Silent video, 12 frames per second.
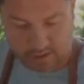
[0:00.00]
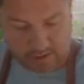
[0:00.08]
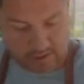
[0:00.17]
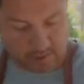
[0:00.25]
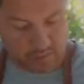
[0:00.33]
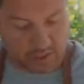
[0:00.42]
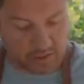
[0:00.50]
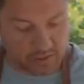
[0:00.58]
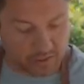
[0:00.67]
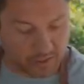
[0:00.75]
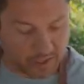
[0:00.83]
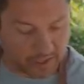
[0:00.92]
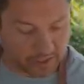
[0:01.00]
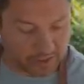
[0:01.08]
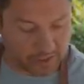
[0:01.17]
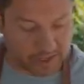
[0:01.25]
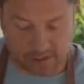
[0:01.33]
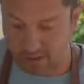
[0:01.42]
These can be little
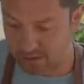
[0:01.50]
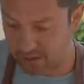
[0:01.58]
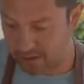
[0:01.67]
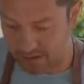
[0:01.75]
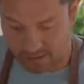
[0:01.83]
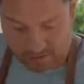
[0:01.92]
extra tacos later